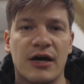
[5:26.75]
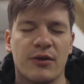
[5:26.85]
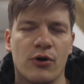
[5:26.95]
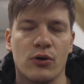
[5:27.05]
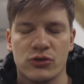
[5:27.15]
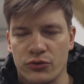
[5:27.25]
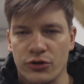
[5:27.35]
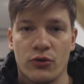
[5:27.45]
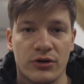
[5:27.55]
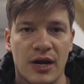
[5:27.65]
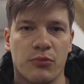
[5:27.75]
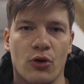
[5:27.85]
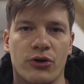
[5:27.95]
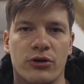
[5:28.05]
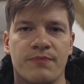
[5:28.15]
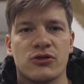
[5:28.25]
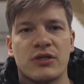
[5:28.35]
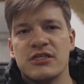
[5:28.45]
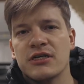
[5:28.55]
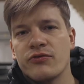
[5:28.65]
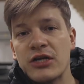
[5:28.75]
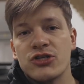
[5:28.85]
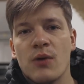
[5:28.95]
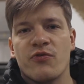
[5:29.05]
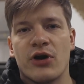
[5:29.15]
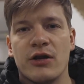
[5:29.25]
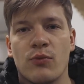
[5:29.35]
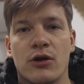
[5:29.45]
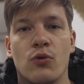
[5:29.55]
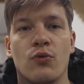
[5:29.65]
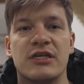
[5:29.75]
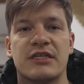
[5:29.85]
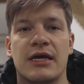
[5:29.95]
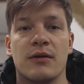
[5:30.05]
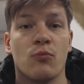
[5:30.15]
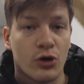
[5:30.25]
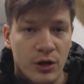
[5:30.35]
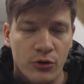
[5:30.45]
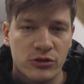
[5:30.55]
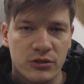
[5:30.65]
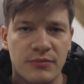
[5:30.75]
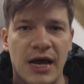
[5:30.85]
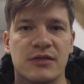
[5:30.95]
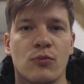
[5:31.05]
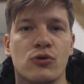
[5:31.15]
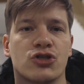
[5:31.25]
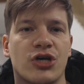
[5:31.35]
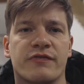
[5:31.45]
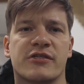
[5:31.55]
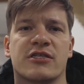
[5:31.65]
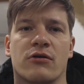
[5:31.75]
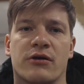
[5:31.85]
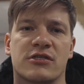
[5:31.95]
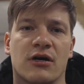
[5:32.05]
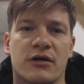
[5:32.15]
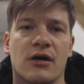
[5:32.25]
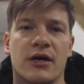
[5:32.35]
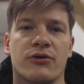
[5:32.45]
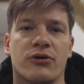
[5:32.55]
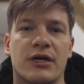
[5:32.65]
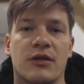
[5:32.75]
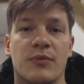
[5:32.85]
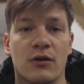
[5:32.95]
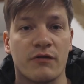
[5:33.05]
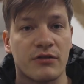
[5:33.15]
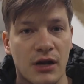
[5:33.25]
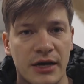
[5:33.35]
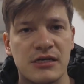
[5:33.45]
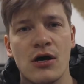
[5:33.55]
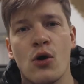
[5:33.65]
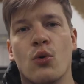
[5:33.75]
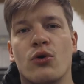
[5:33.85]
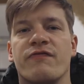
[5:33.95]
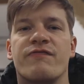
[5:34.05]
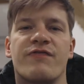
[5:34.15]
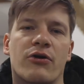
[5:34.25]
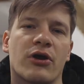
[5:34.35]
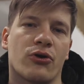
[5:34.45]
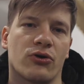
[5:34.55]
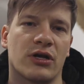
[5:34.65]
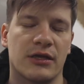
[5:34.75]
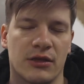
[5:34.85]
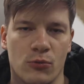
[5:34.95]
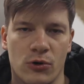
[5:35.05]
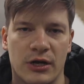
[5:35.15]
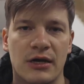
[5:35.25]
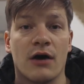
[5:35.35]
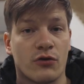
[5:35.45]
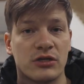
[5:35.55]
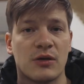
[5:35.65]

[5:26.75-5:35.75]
by the post or your employer. So this is a great job for anyone who is a morning person, as most shifts start either in the middle of the night or very early in the morning. Uh, for